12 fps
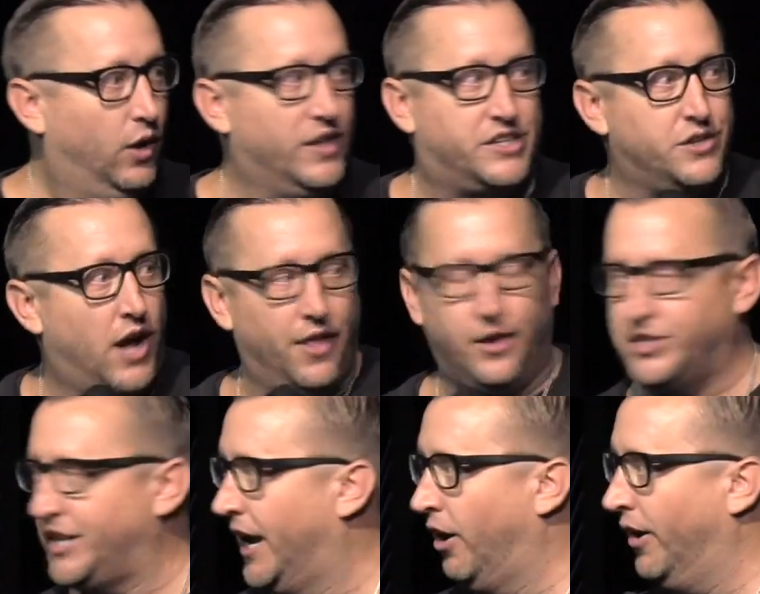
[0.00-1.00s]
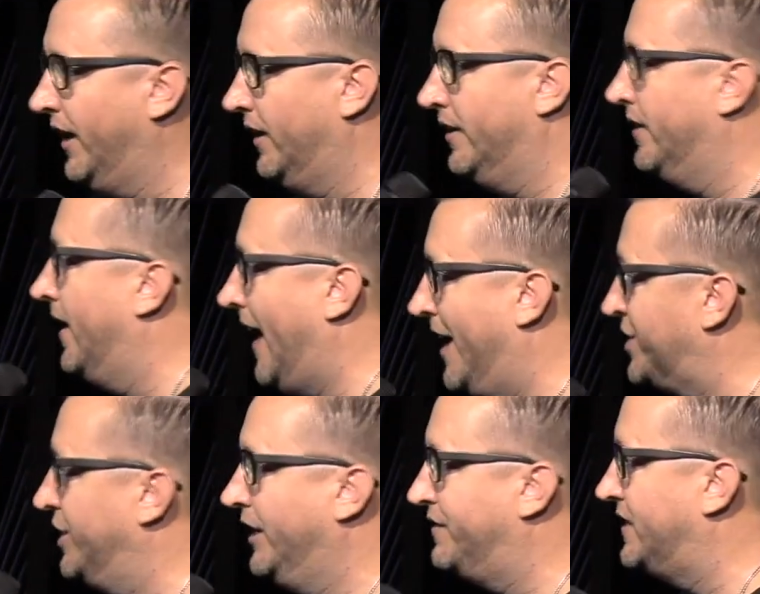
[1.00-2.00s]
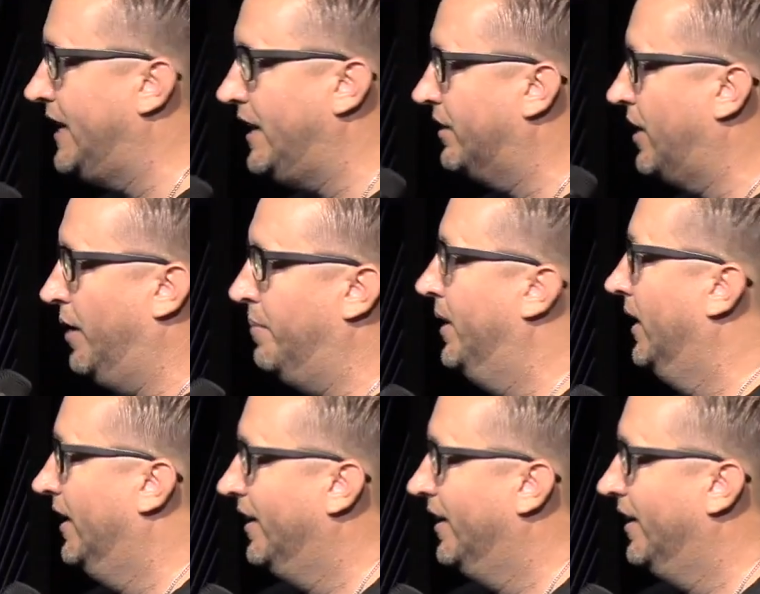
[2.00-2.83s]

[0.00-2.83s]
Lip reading: It's not a tearing and an gnashing of teeth come